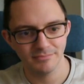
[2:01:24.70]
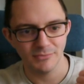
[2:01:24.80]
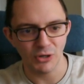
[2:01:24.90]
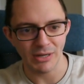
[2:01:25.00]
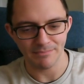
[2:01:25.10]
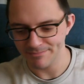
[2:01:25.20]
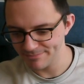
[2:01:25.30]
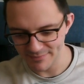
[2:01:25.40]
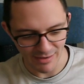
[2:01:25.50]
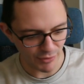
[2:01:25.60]
Okay,
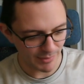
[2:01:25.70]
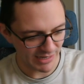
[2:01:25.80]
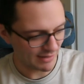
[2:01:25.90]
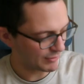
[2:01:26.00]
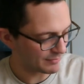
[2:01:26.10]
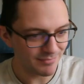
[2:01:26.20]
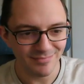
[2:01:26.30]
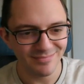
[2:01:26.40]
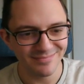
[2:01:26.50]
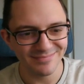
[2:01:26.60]
have a good weekend, everyone.
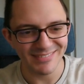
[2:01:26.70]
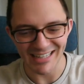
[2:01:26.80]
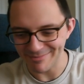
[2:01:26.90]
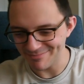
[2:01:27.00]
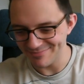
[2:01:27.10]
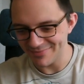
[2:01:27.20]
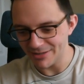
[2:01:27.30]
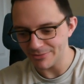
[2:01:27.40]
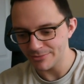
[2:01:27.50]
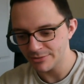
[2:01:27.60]
Take care. I
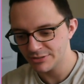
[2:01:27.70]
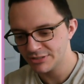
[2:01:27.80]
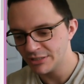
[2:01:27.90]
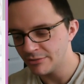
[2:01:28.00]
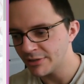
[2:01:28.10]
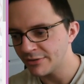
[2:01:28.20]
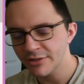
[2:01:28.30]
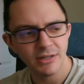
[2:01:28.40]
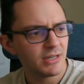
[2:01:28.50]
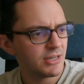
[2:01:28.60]
will see you around.
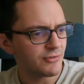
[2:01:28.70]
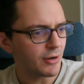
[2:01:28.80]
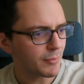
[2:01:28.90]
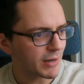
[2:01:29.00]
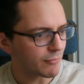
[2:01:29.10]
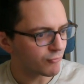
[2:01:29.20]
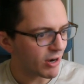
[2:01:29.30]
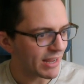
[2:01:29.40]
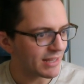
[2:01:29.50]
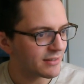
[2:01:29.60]
Is there anyone who can
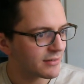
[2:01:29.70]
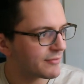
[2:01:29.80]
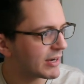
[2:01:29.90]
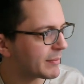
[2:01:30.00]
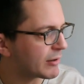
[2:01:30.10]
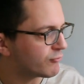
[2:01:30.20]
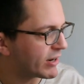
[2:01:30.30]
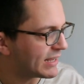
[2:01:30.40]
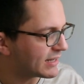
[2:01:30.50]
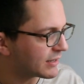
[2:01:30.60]
raid? I found out about
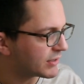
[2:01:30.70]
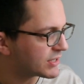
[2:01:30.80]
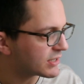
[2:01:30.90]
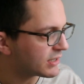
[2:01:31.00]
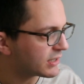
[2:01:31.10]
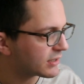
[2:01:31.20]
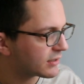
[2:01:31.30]
raiding recently.